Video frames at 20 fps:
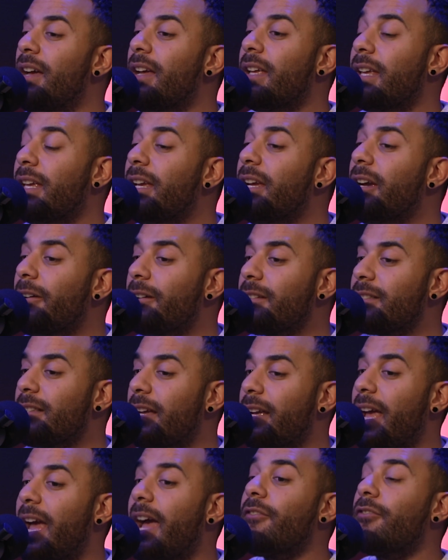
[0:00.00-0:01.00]
here it's
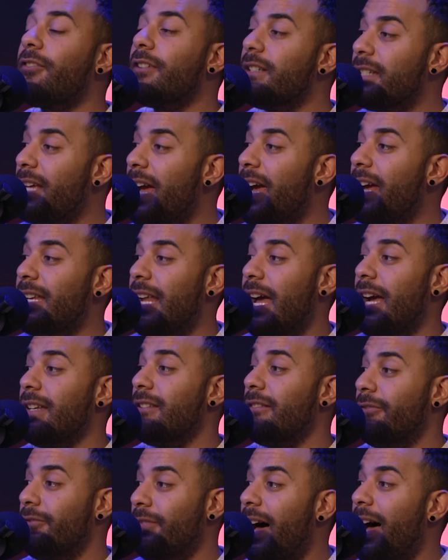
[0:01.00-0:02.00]
like every day, 9
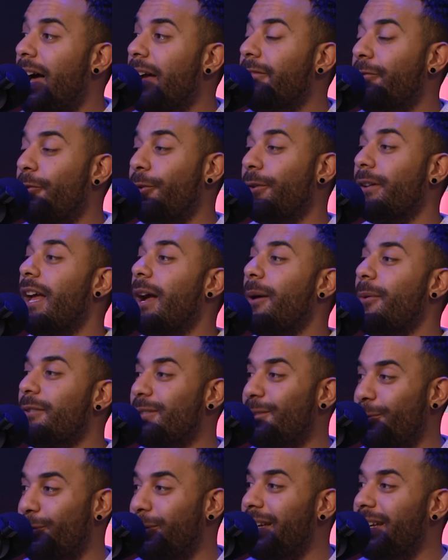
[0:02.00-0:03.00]
to 5, 40
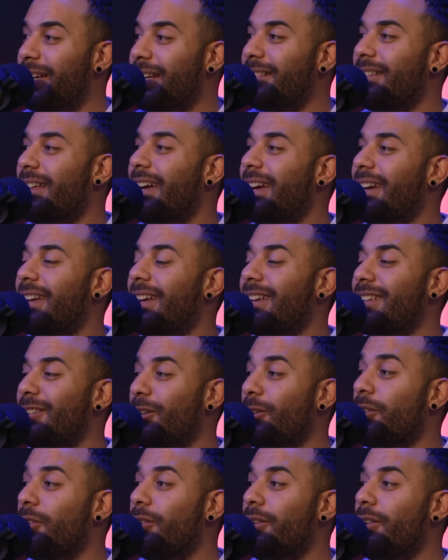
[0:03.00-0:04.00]
hours a week. Like
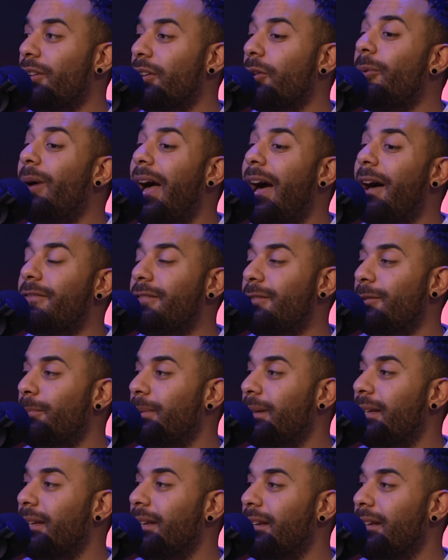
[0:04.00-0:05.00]
you have to
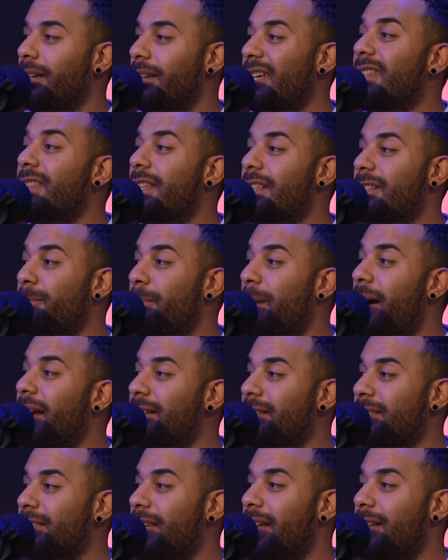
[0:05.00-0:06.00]
be in this
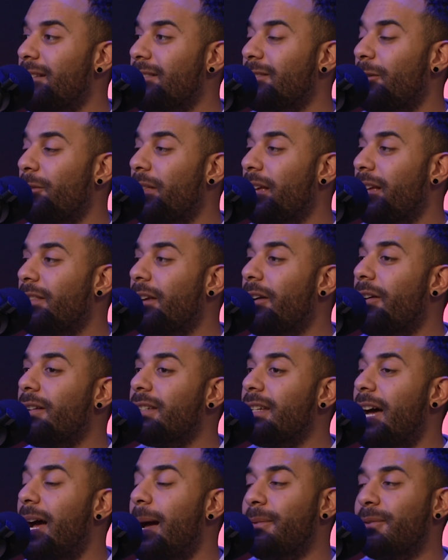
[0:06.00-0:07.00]
mindset. So like there are
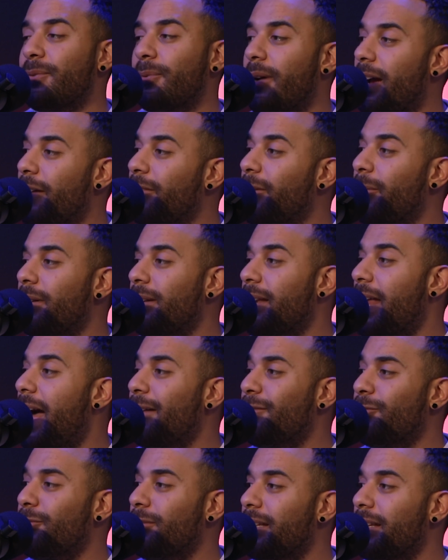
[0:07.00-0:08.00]
times where everyone
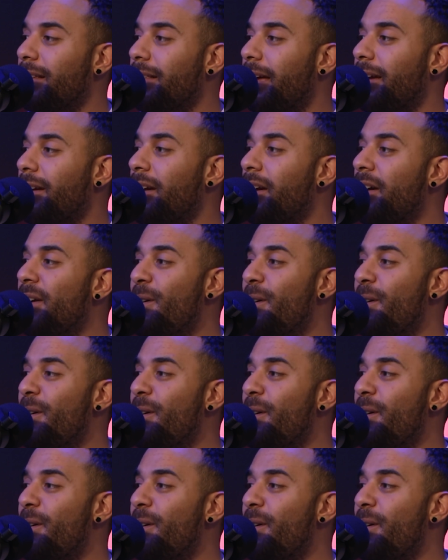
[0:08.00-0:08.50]
naturally like,